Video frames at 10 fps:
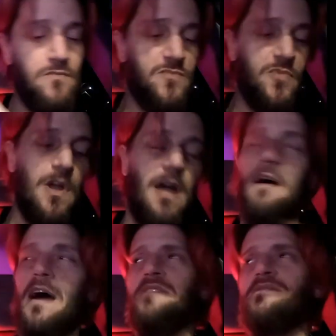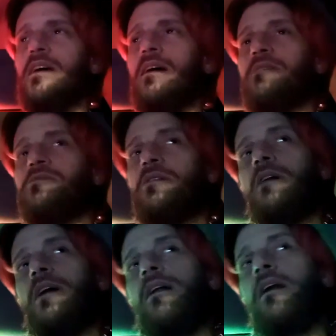But yeah, I can see how that's a
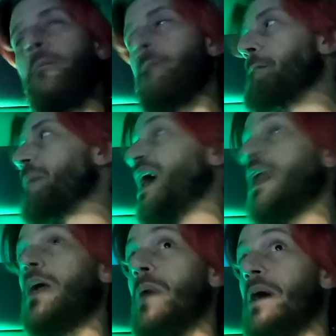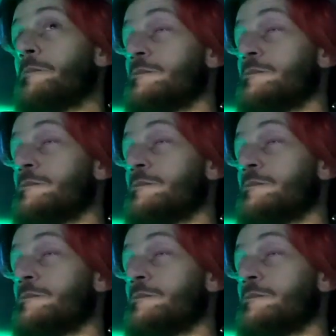great idea. Anyway,